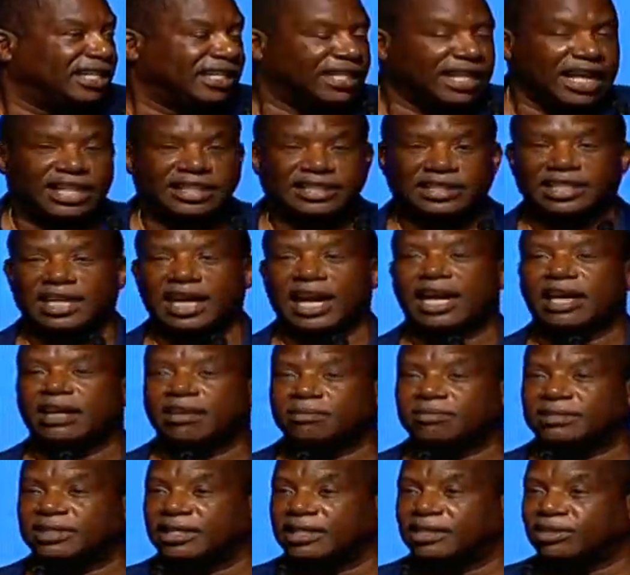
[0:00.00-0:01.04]
that
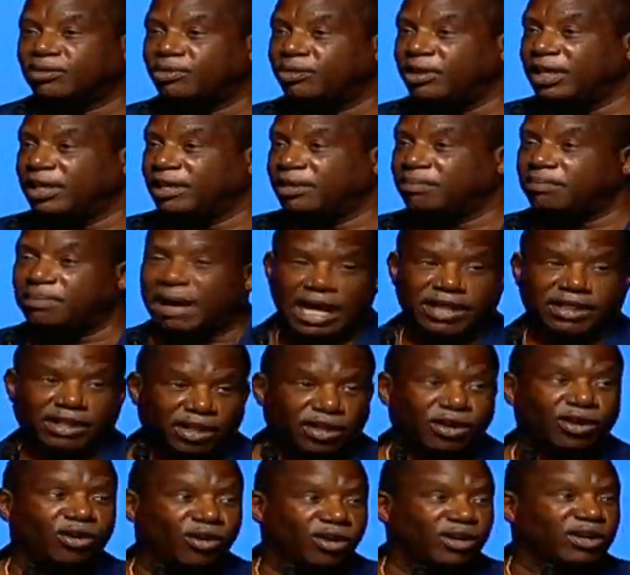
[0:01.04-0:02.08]
James is written by
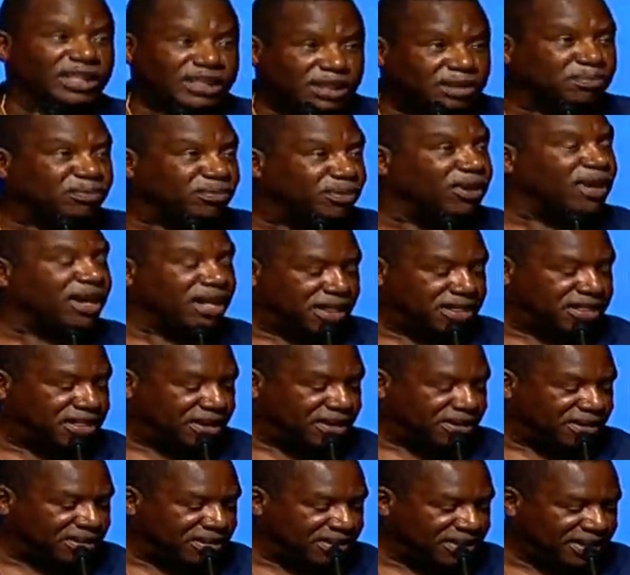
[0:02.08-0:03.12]
the Lord's
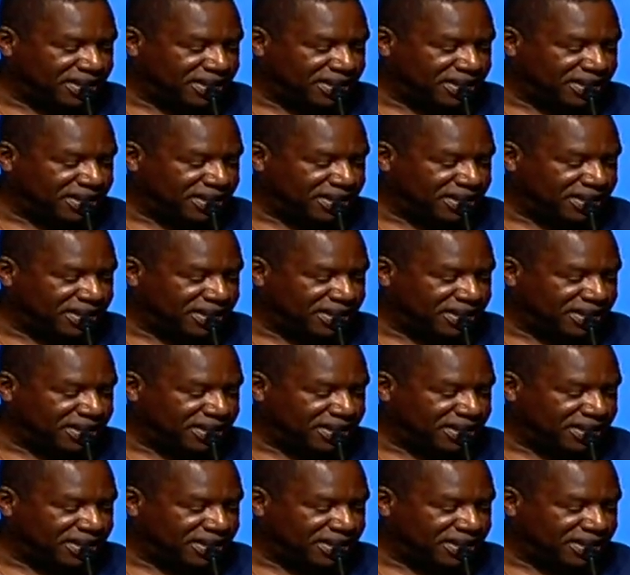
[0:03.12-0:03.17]
brother.